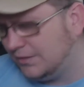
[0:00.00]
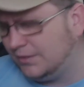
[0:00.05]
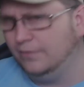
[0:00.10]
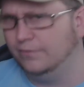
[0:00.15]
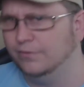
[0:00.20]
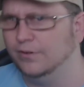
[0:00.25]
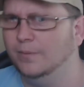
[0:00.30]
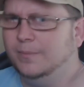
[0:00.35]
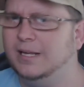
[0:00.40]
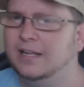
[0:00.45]

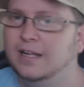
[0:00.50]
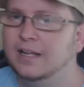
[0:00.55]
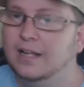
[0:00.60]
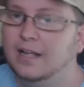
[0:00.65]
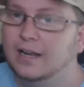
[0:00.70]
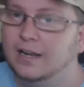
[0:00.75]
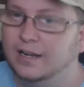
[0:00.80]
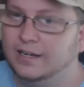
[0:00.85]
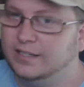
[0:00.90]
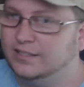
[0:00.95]
from it.
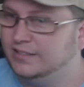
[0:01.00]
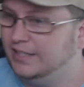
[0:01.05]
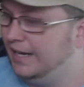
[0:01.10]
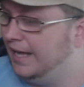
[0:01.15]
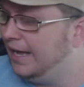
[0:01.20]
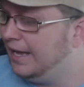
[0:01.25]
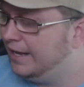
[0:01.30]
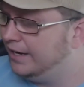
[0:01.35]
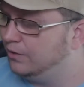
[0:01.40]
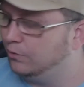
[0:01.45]
Like I said,
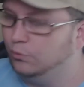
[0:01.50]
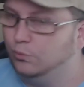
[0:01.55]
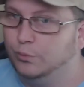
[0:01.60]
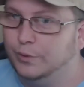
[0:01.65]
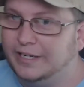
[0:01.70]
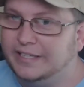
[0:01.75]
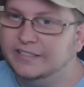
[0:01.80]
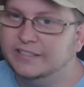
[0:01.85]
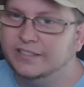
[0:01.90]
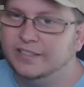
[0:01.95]
I had a
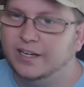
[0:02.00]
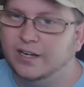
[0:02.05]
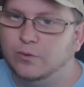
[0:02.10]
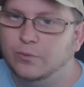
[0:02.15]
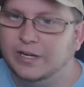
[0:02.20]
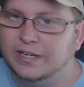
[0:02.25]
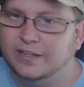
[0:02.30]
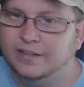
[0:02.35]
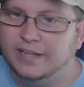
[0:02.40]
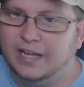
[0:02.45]
reason that I
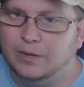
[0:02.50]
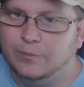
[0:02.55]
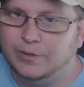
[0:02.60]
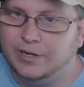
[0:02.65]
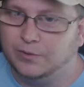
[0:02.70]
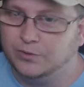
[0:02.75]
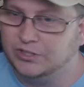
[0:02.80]
went to that one.